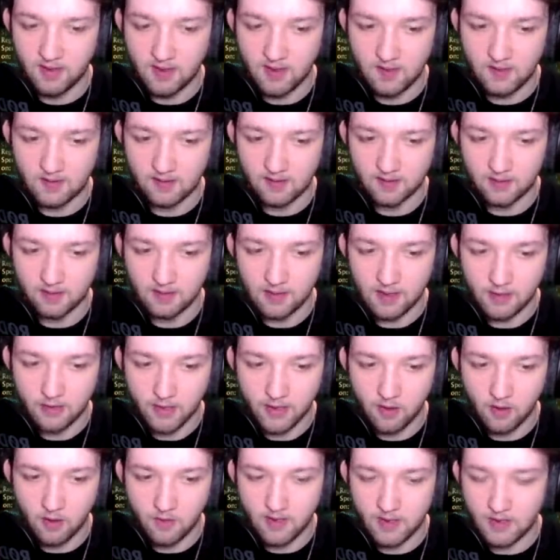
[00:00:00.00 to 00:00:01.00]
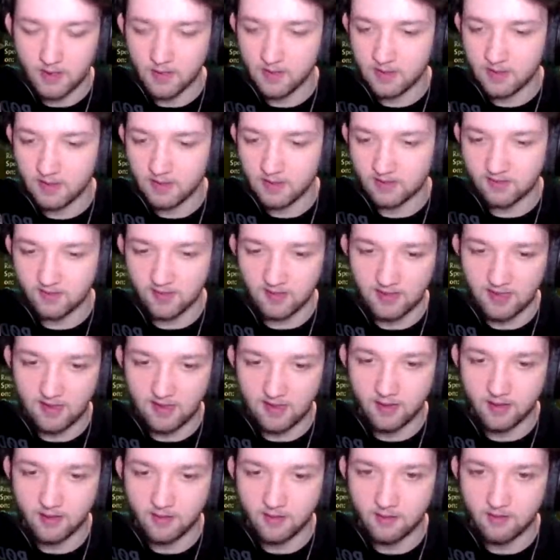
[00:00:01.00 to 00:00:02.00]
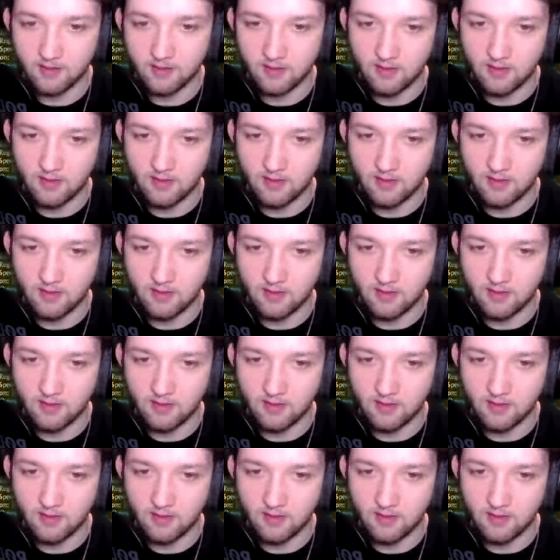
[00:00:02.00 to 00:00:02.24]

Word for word: and there's a little area over here that you can sit down in.